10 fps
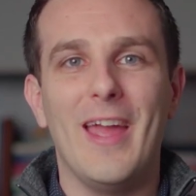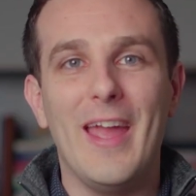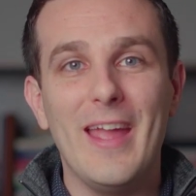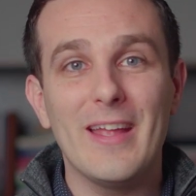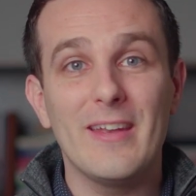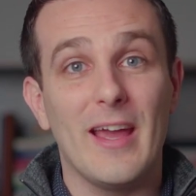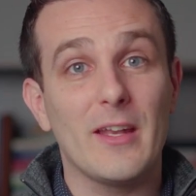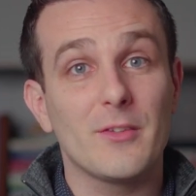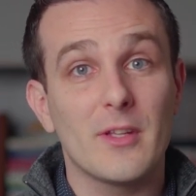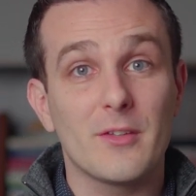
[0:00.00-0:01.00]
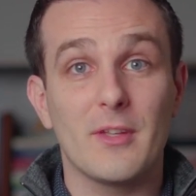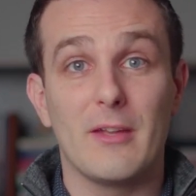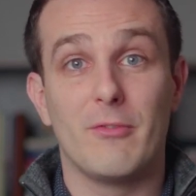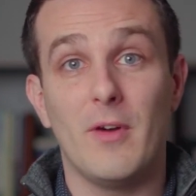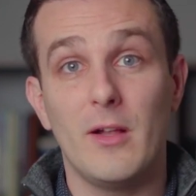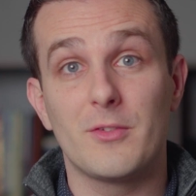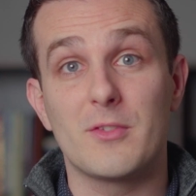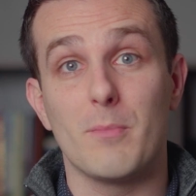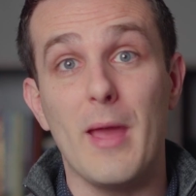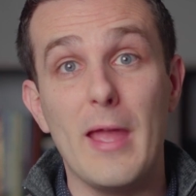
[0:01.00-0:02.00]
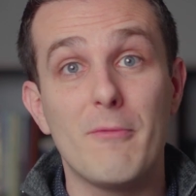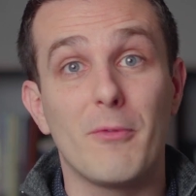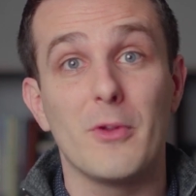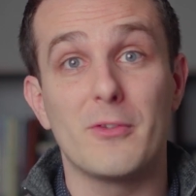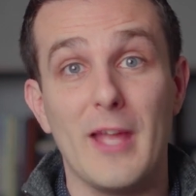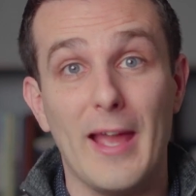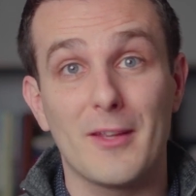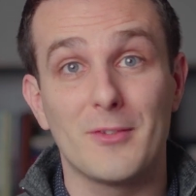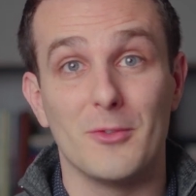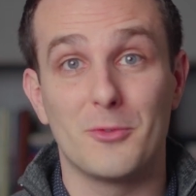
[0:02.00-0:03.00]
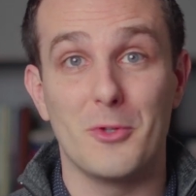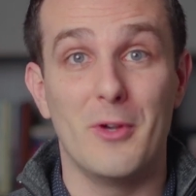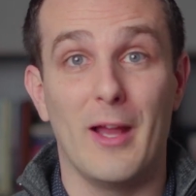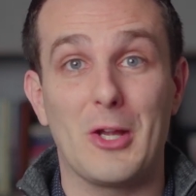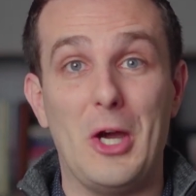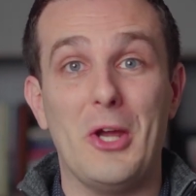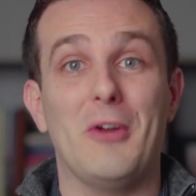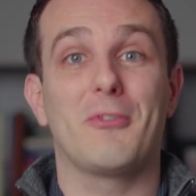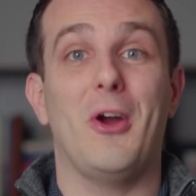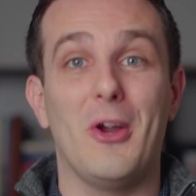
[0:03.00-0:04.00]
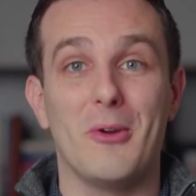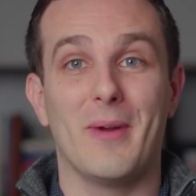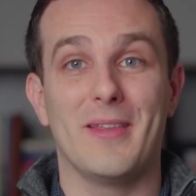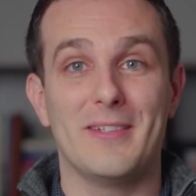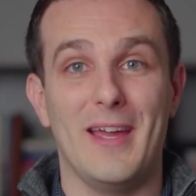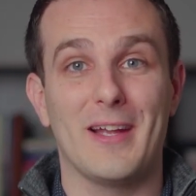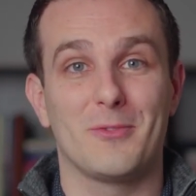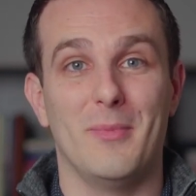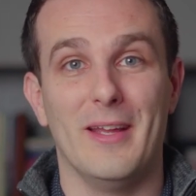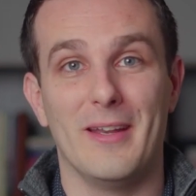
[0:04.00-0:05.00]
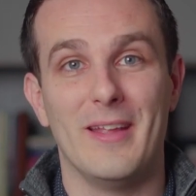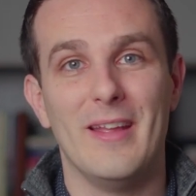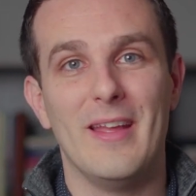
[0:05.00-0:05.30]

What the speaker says: and how to set aside funds to pay for your taxes so you're not caught off guard by the tax man.